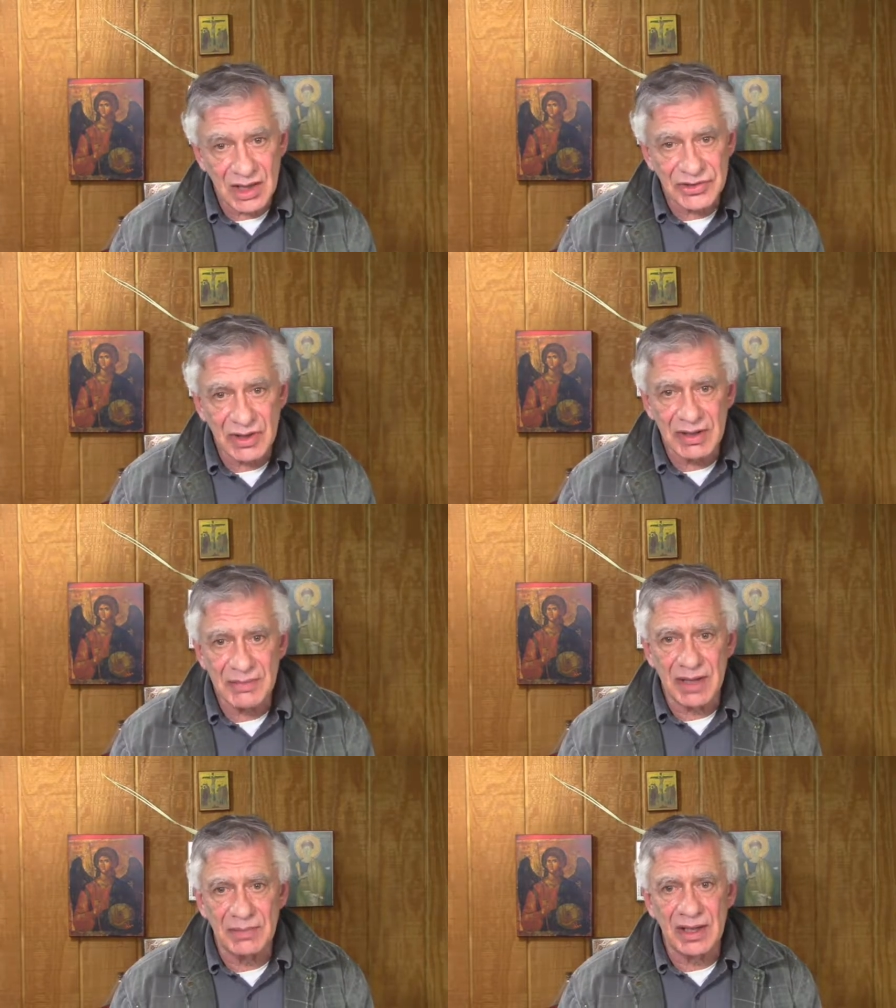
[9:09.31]
And also
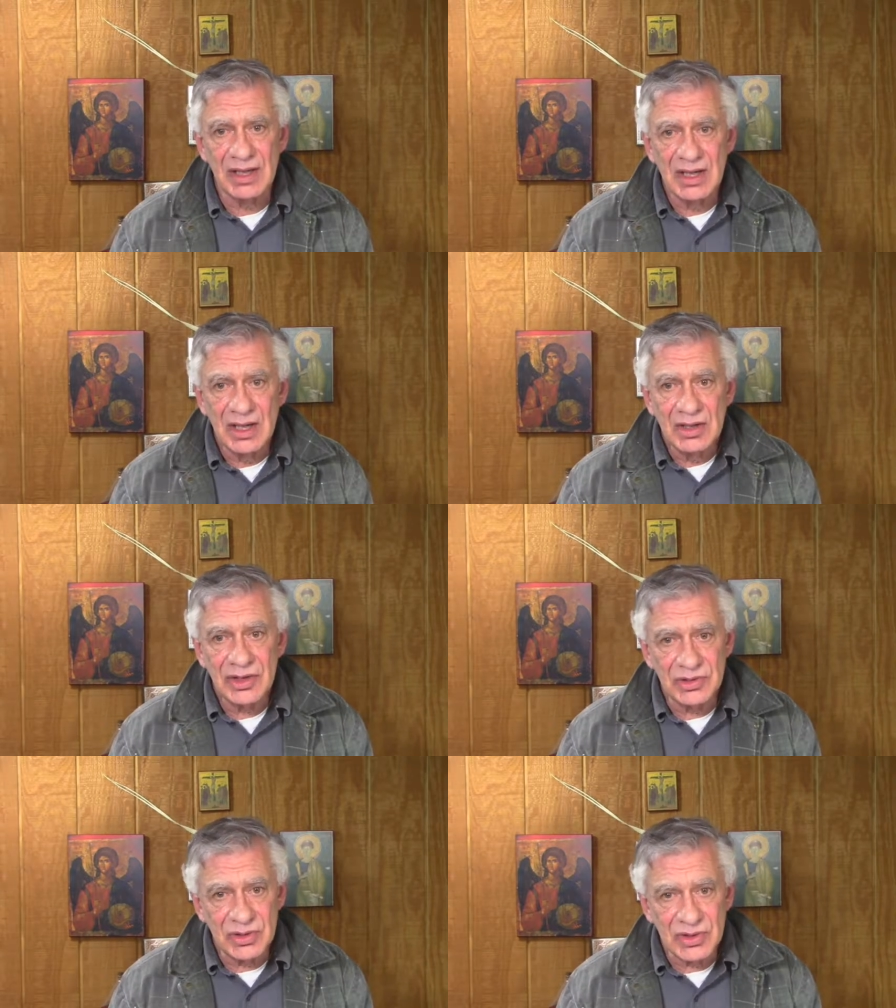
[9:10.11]
remember,
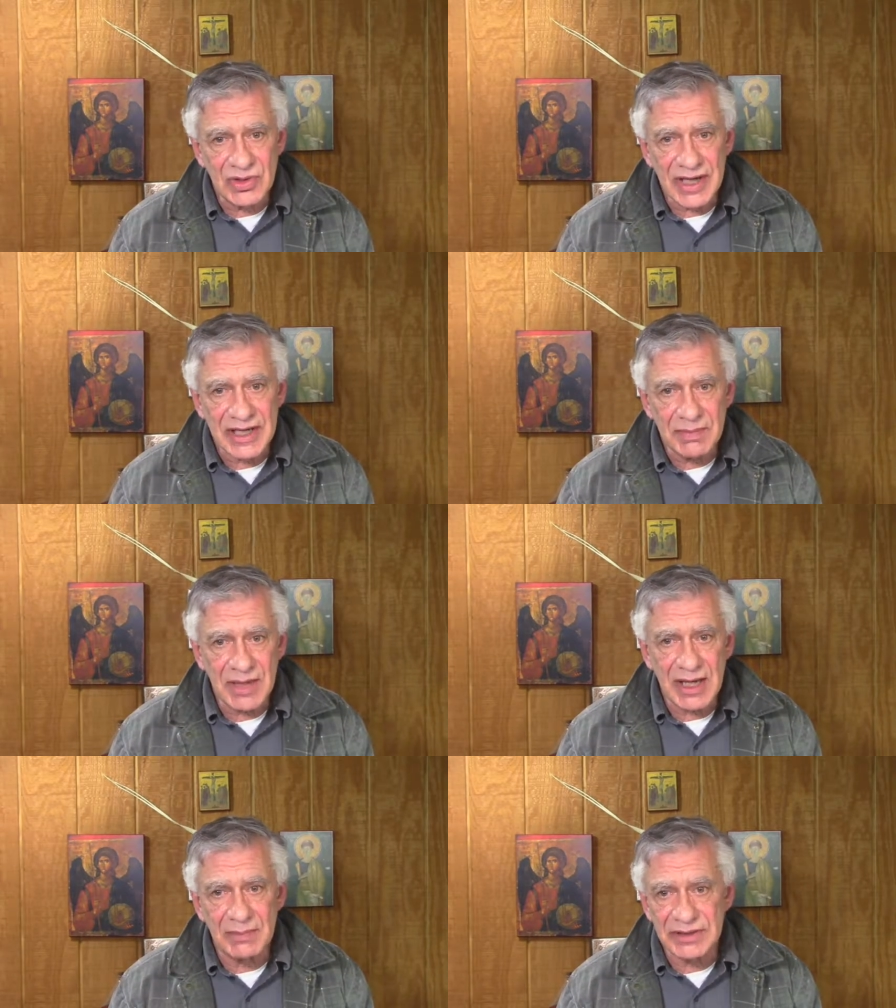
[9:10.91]
the two great
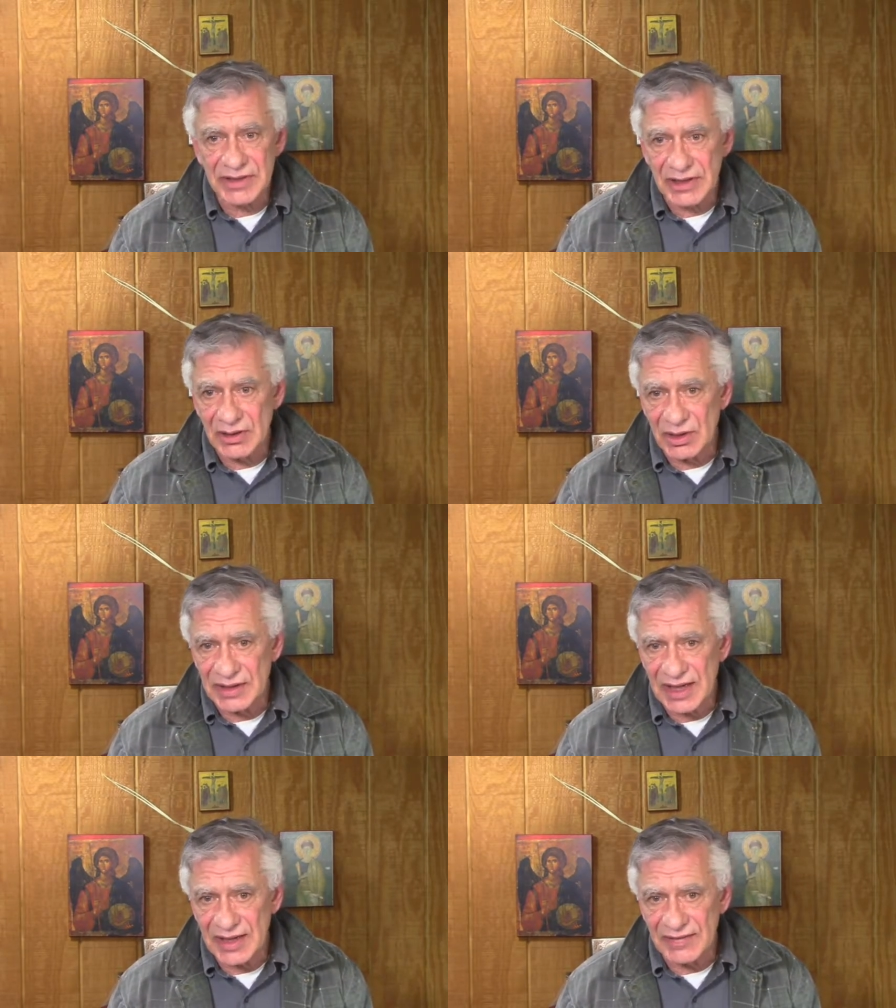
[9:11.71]
commandments that the
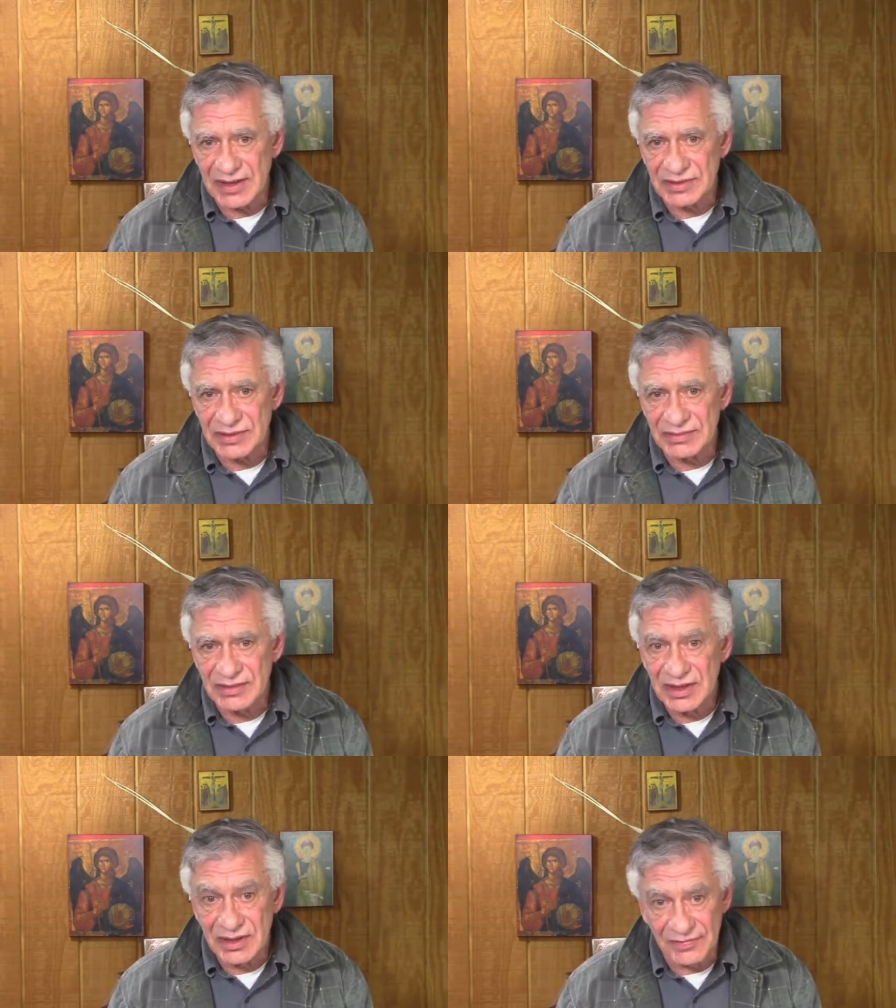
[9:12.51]
Lord gave
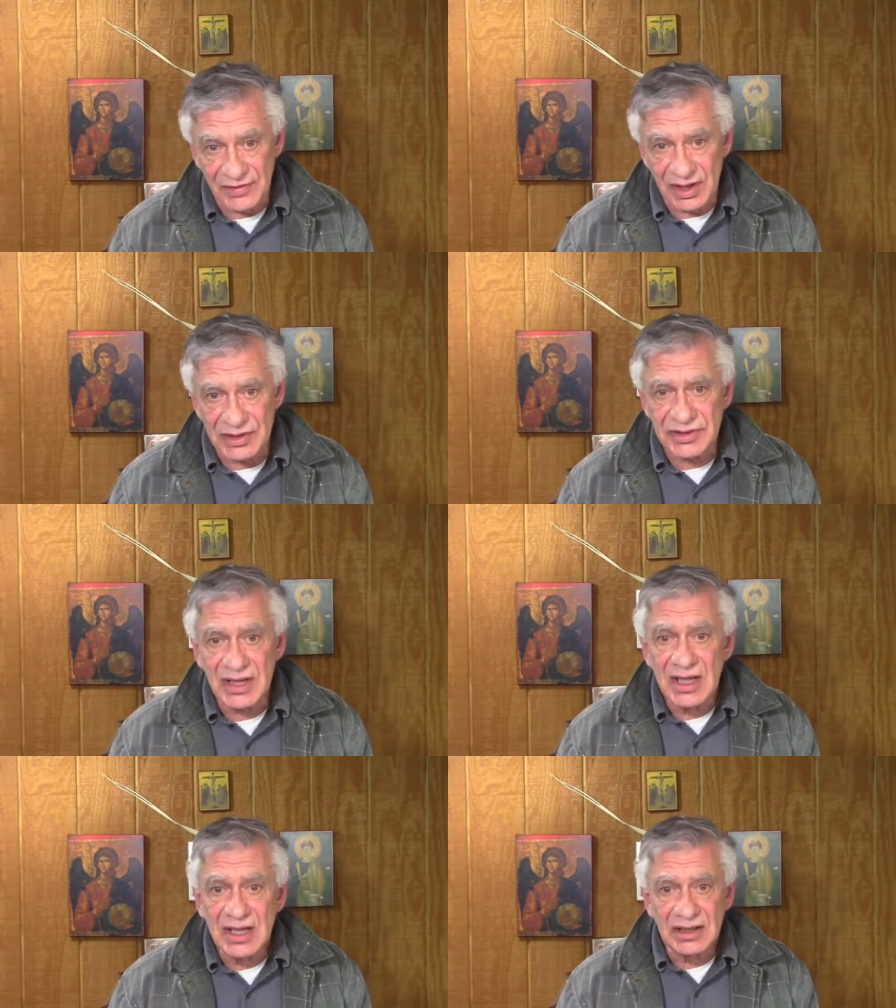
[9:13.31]
us. The
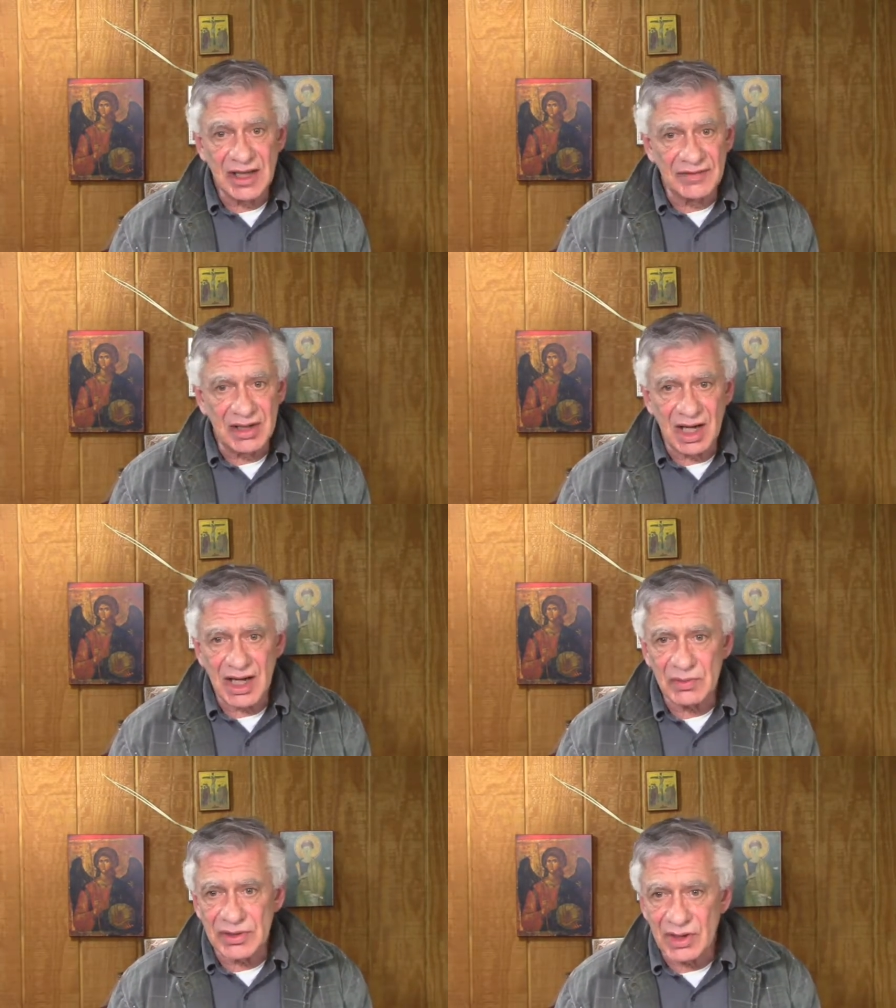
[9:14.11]
first, love
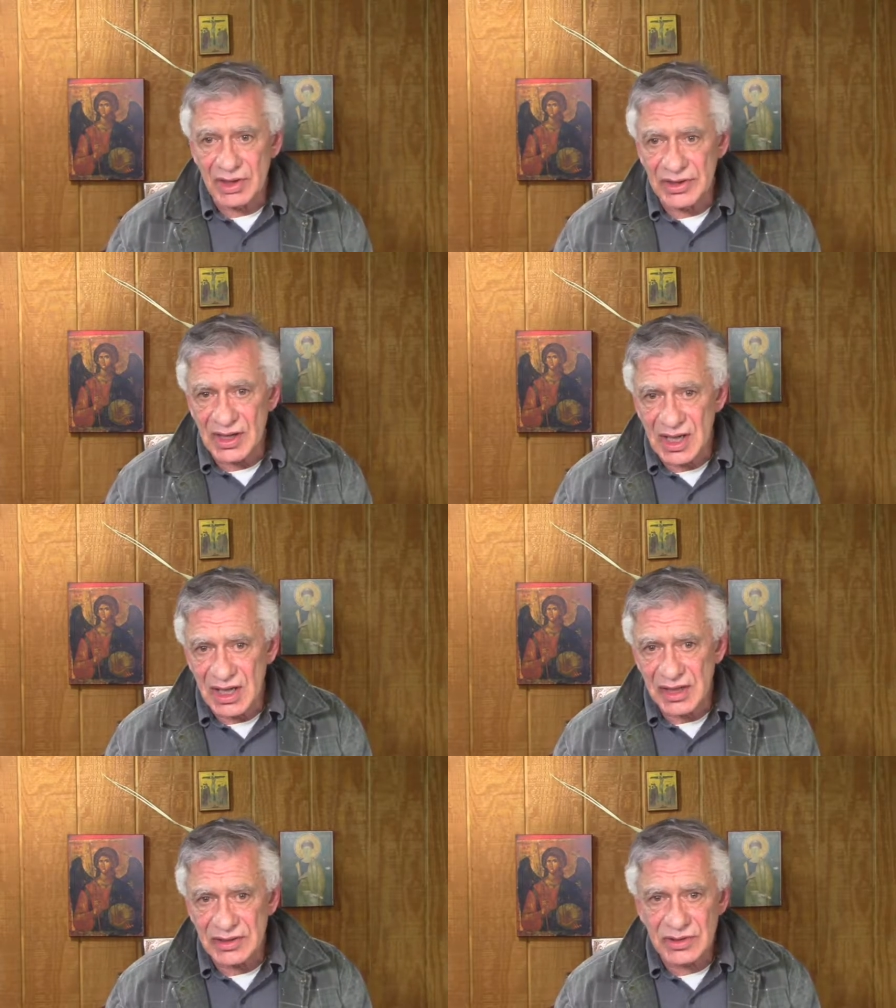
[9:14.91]
God with all your
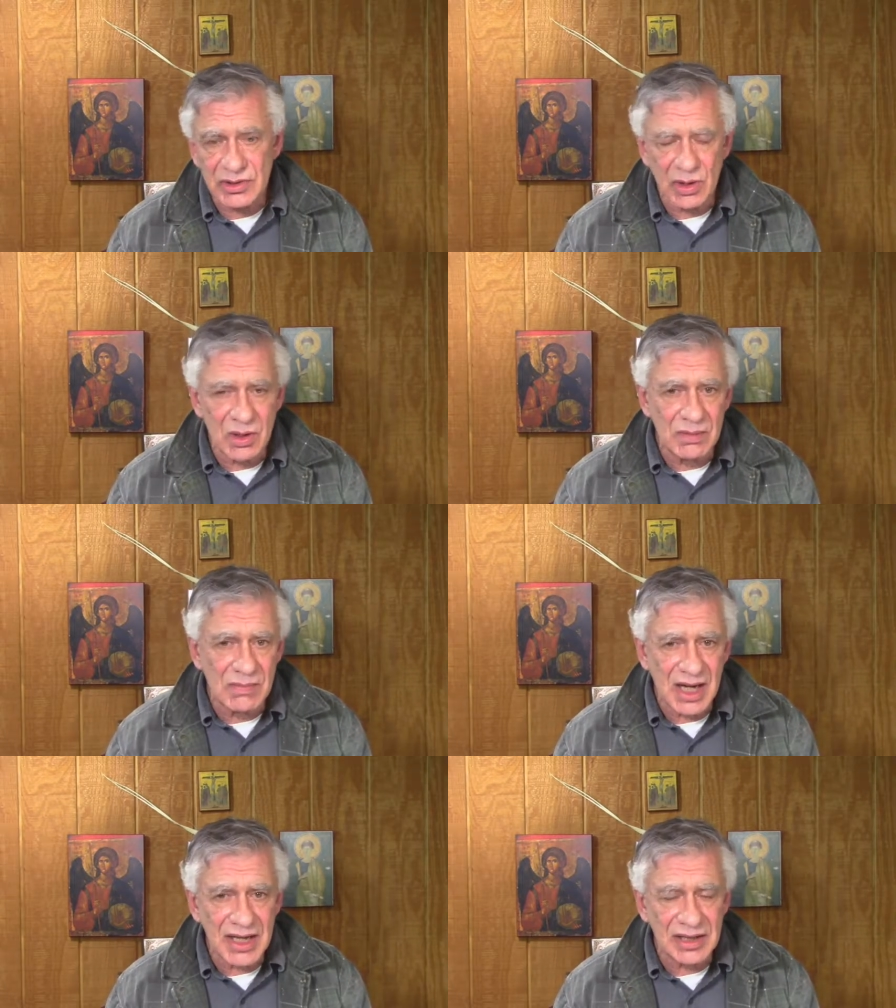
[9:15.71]
heart,
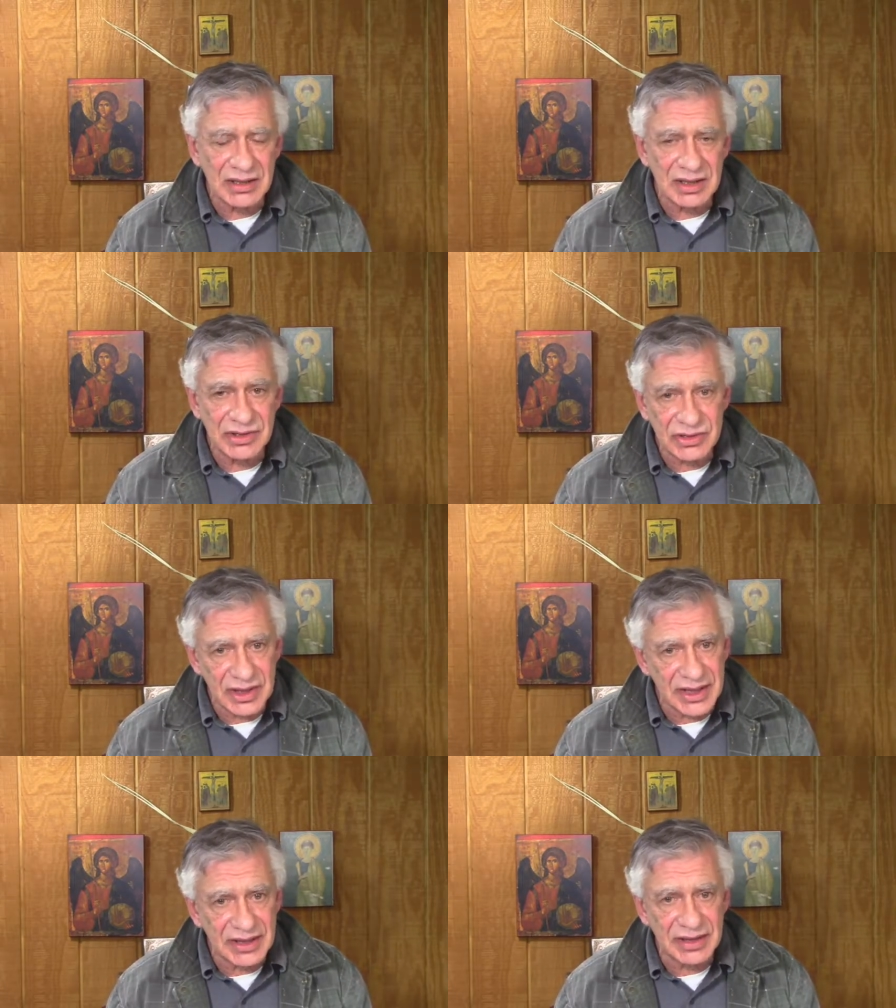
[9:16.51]
soul, mind, and
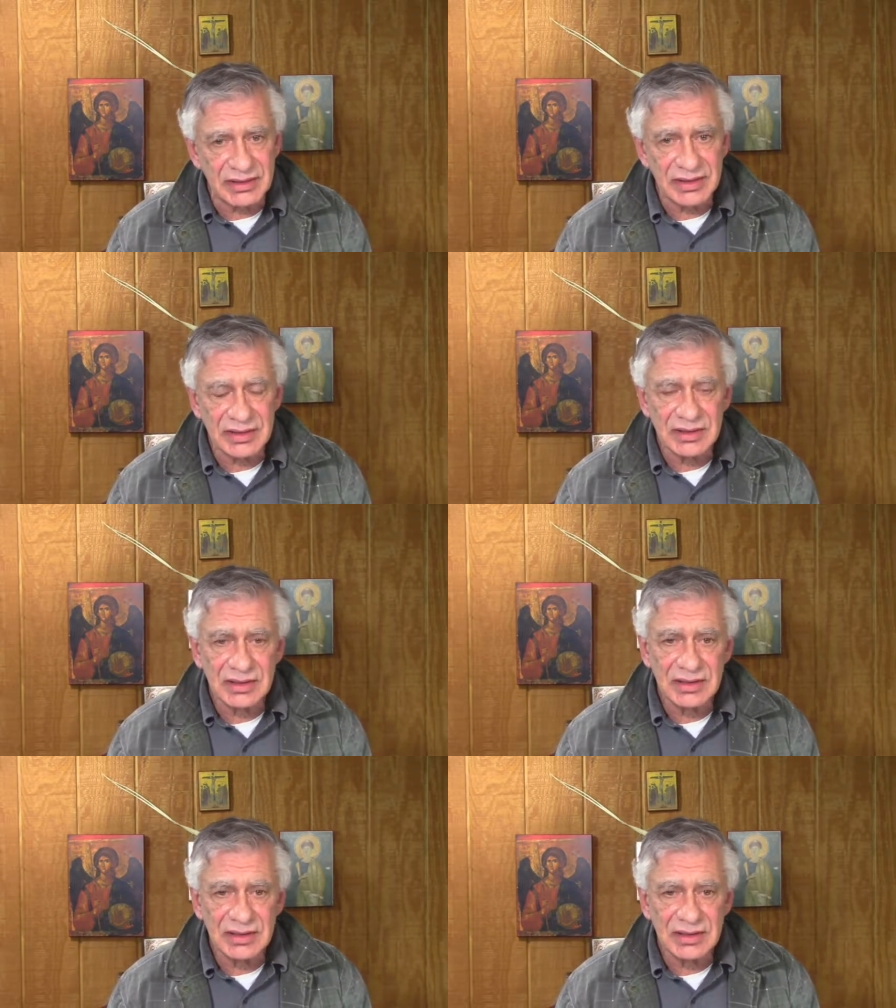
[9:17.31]
strength.